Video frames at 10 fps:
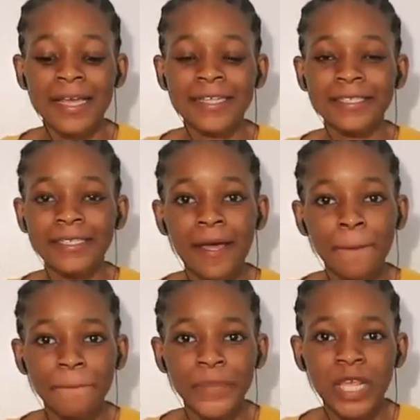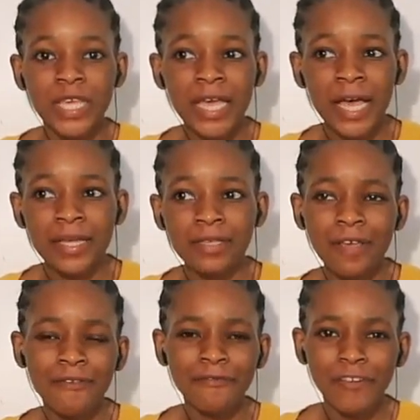And yeah,
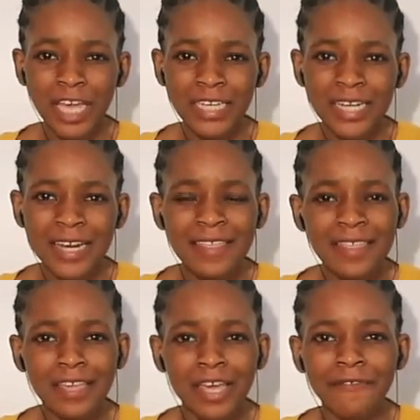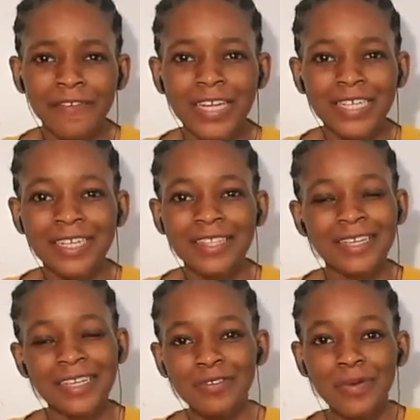so if I'm forgetting anything, you can find it in the
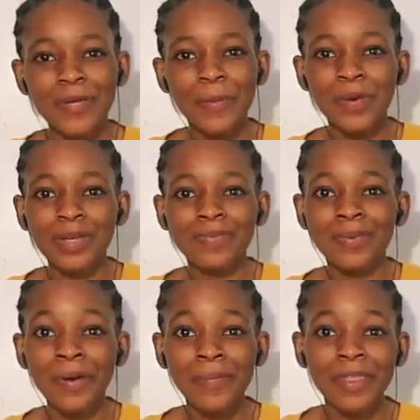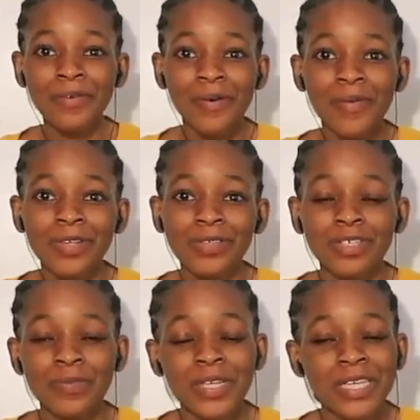description box below. By the way, we're on
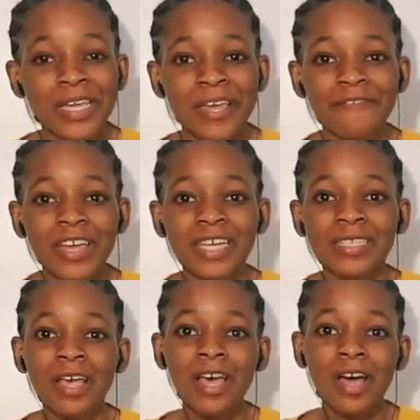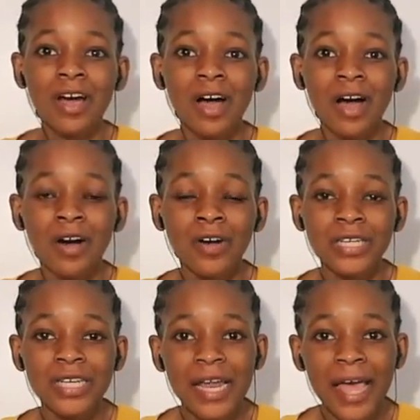social media. You can find us
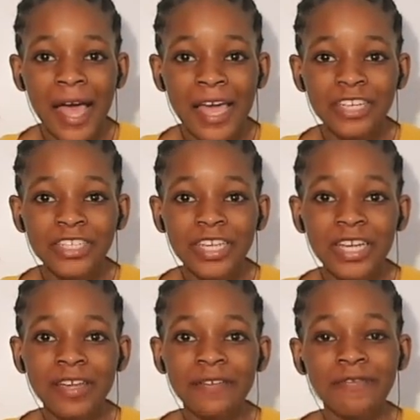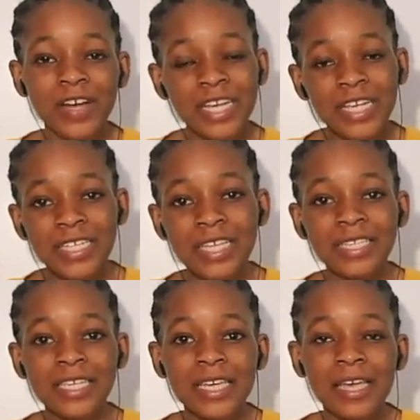on I G Fanny and
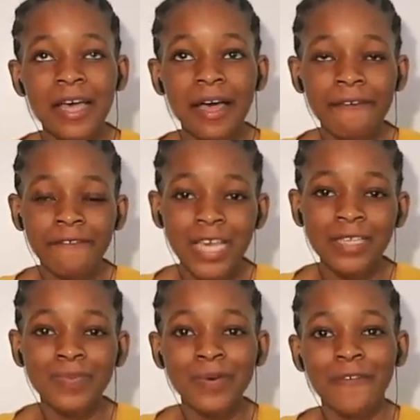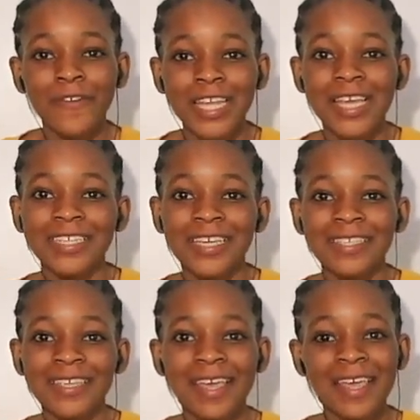Jessy, Facebook Fanny and
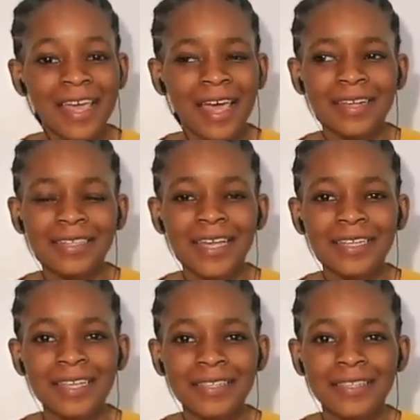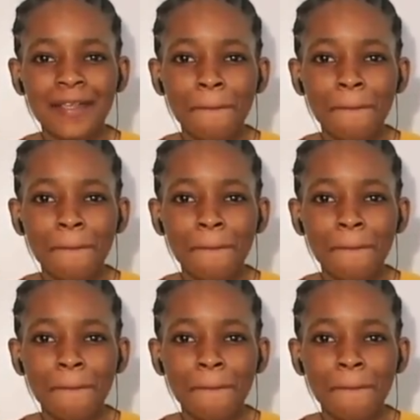Jessy, and yeah, just